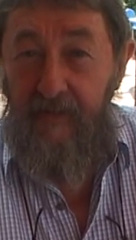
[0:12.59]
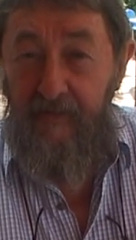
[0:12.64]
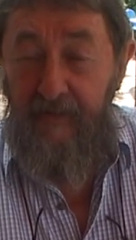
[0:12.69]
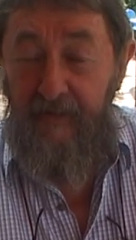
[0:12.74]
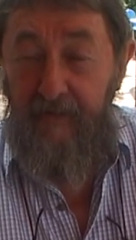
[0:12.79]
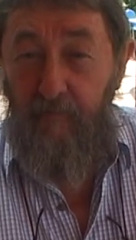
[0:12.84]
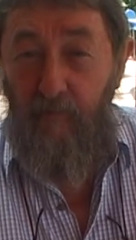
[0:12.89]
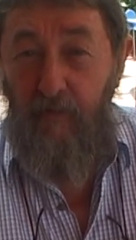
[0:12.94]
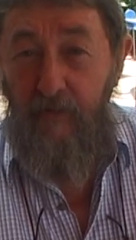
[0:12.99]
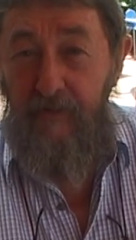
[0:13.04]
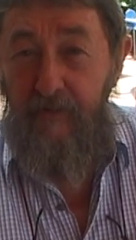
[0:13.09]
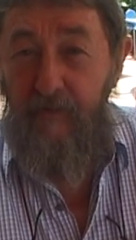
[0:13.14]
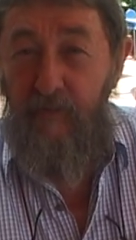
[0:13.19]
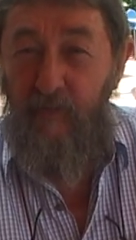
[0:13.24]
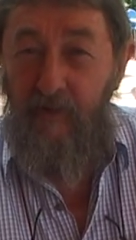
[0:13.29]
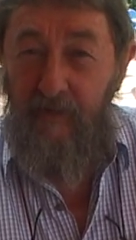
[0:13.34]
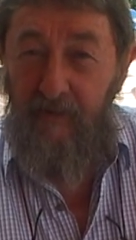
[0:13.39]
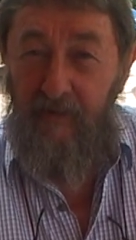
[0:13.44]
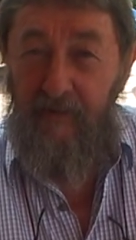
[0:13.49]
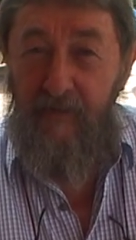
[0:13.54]
That wasn't
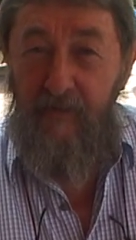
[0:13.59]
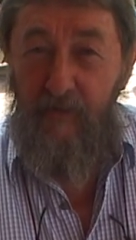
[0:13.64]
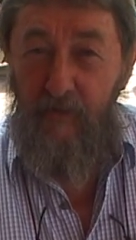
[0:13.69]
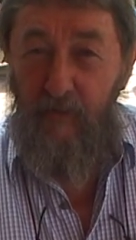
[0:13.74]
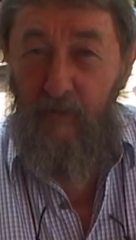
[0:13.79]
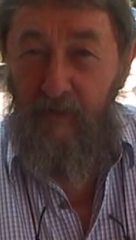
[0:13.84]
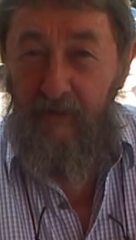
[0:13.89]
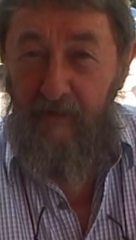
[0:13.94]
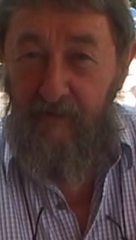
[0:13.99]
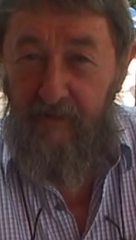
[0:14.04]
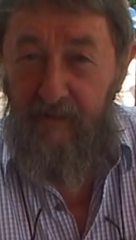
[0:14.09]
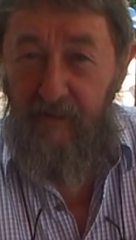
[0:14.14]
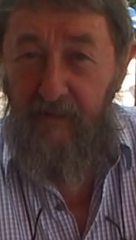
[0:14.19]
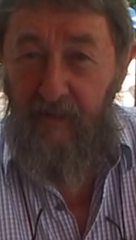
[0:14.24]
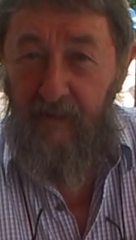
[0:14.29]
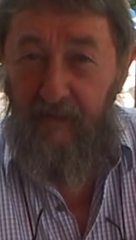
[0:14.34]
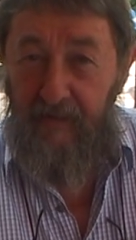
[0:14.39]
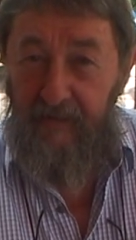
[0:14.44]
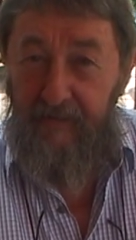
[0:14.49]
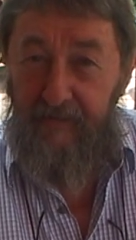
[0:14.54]
really Julia
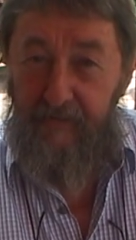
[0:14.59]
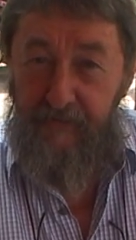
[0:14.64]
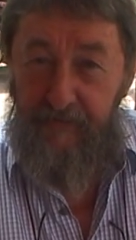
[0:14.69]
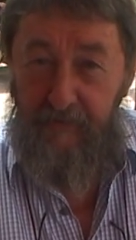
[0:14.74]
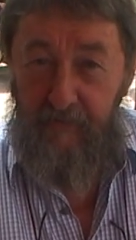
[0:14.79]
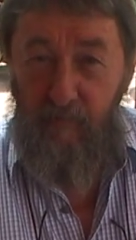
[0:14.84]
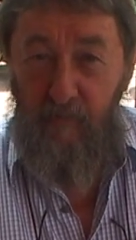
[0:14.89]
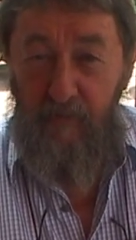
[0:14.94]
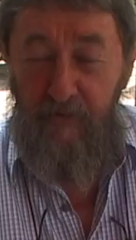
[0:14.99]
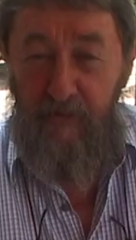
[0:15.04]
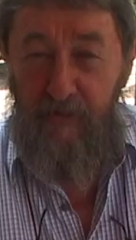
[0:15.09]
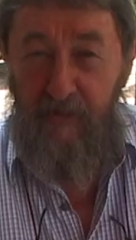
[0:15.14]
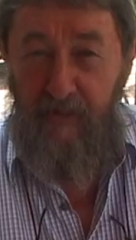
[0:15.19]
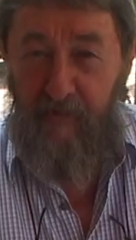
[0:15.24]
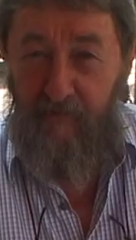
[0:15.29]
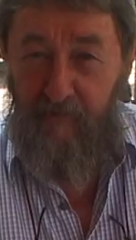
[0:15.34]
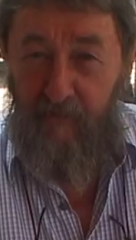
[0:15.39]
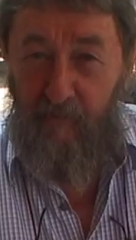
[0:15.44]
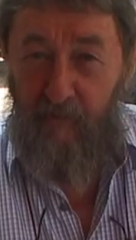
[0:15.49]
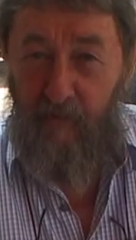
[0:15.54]
Gillard's, it was
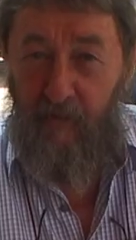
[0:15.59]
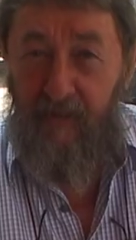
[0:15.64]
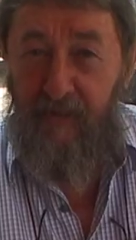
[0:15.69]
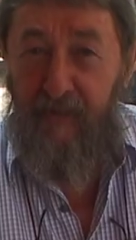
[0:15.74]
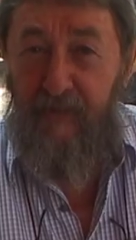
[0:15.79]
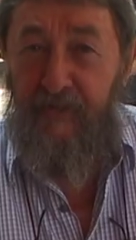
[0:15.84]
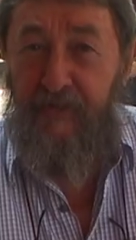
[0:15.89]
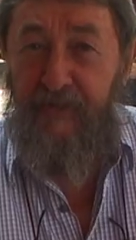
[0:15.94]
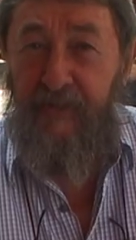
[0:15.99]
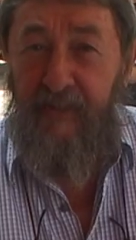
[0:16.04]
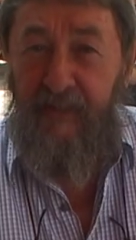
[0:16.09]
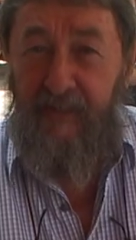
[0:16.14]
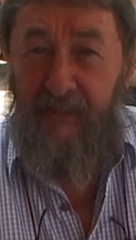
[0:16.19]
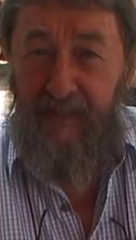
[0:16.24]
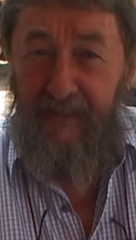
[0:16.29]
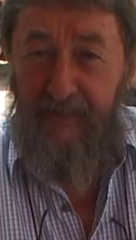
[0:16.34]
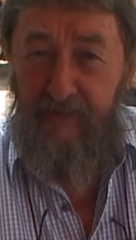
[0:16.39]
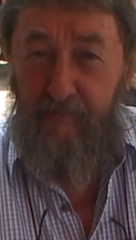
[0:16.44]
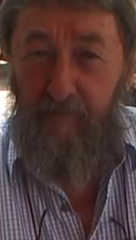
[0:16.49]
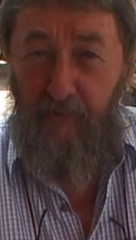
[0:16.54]
Kevin Rudd's,
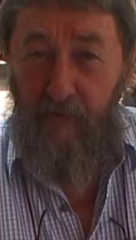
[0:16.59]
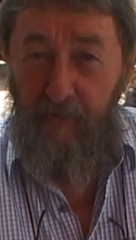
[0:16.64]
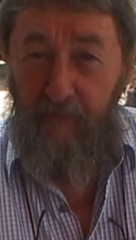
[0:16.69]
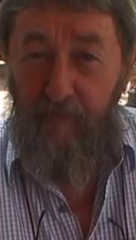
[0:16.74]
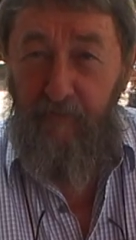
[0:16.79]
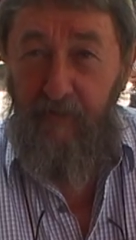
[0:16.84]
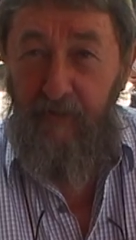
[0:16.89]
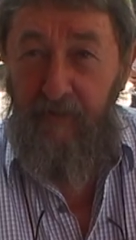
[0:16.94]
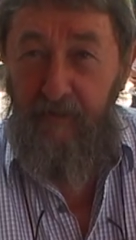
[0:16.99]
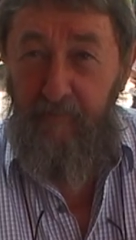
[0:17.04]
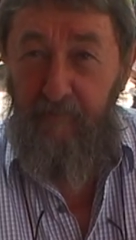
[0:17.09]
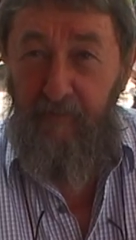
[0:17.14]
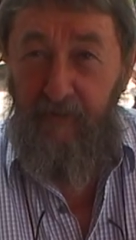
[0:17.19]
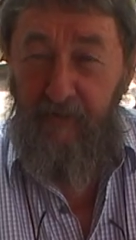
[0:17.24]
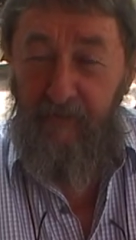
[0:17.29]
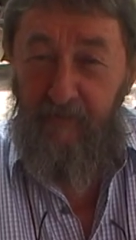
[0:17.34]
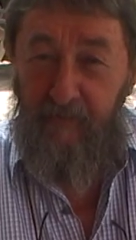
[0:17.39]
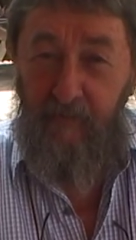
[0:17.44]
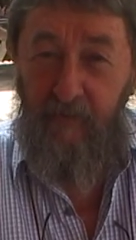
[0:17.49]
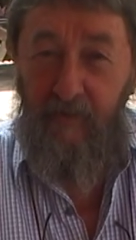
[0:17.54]
as modified
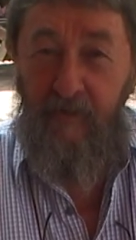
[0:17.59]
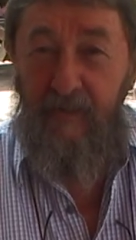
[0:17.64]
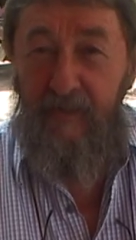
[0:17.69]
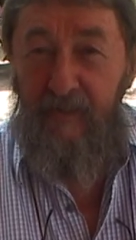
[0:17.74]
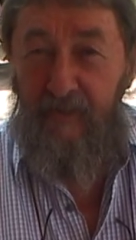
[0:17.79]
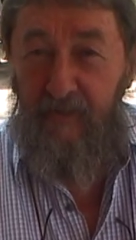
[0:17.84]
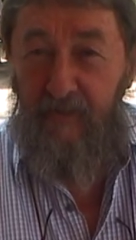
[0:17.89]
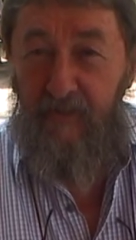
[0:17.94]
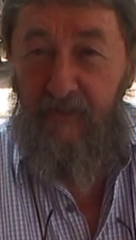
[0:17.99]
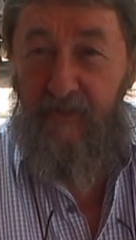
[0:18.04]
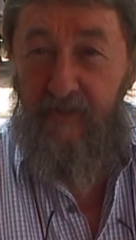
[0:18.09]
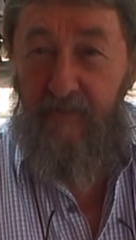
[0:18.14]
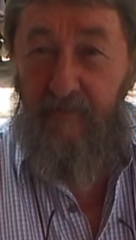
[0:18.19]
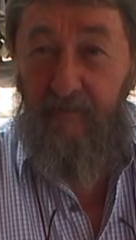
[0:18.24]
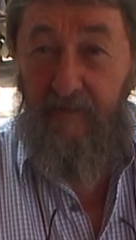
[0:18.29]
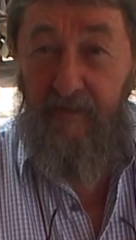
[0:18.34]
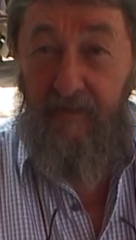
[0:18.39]
by the Greens.